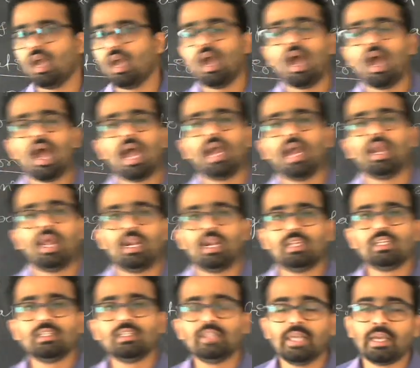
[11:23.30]
And
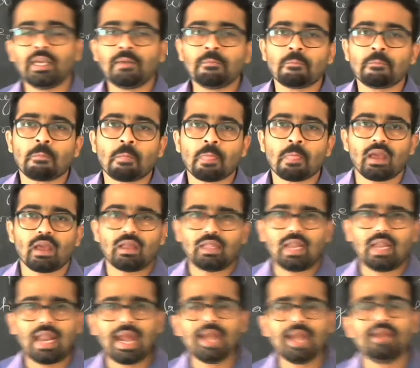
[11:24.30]
another thing, the
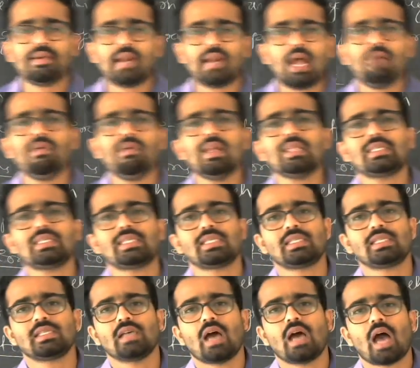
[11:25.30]
light
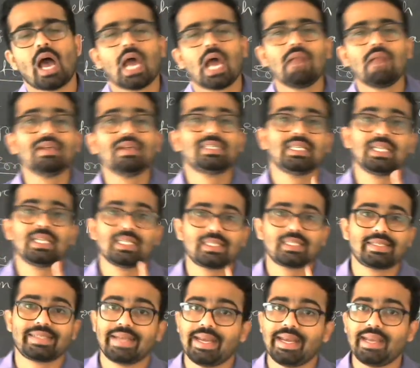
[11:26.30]
travels always in a
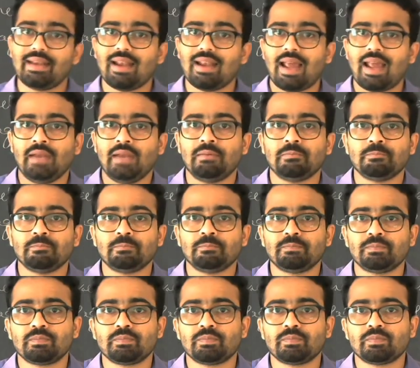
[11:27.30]
straight line.
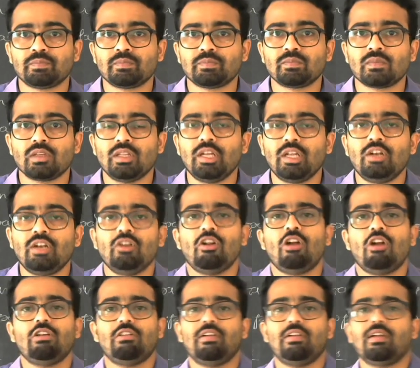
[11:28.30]
They do
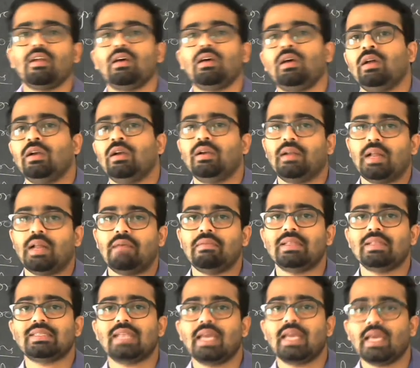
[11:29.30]
not
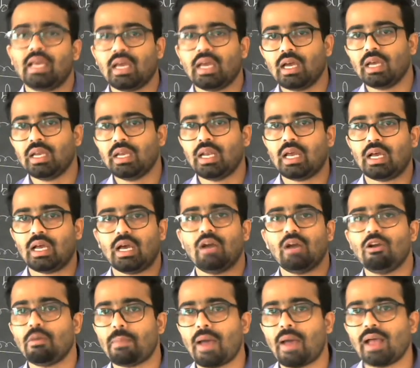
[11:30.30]
travels like in a
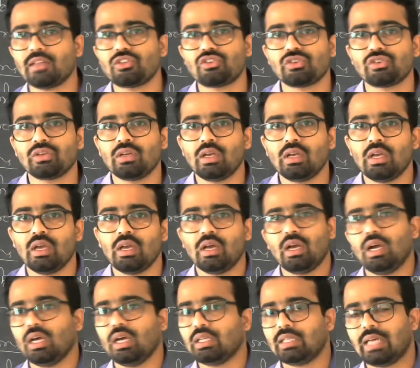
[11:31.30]
curved path,
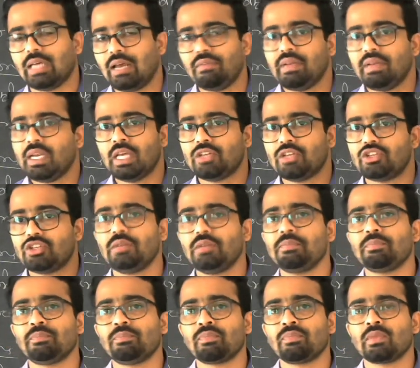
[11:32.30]
curvy nature.
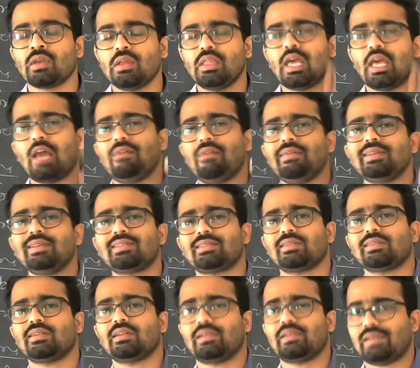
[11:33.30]
They
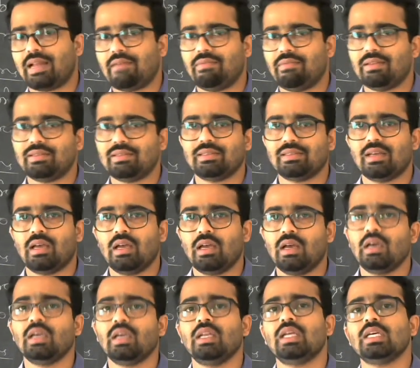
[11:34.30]
always travels in
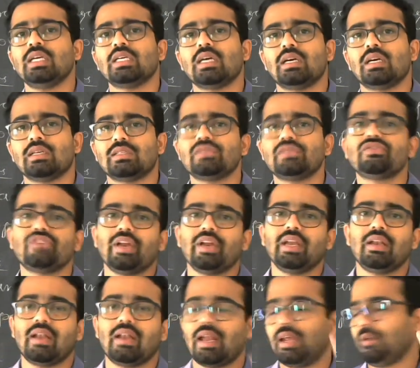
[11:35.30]
a straight
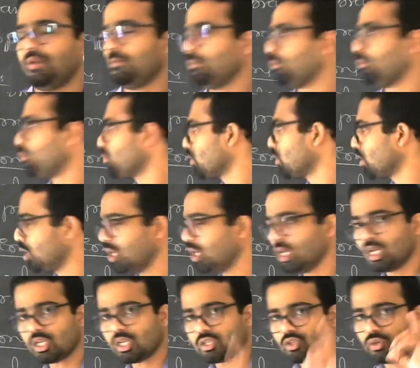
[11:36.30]
line.
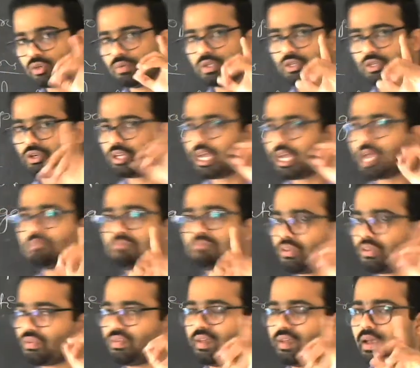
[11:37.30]
So we should keep this